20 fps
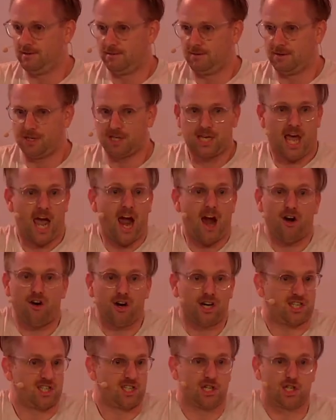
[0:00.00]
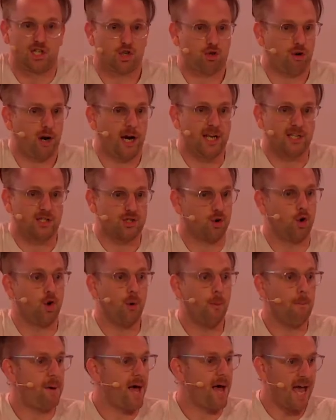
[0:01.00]
character traits or
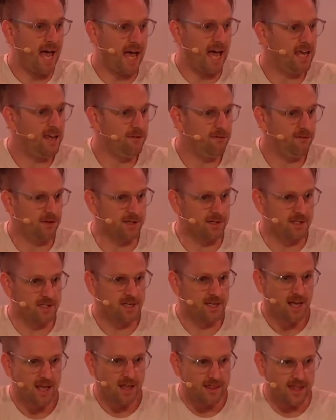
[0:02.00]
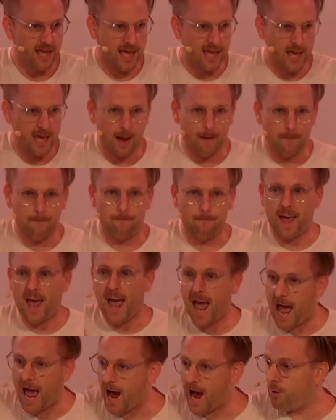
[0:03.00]
behaviors. They are
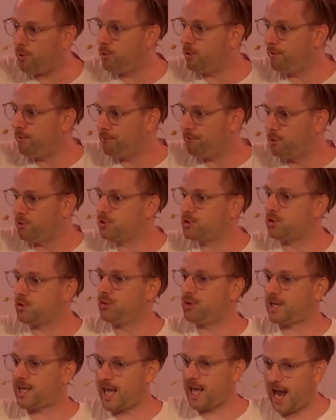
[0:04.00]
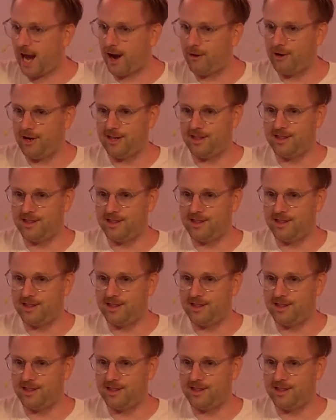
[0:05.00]
powerful to carry the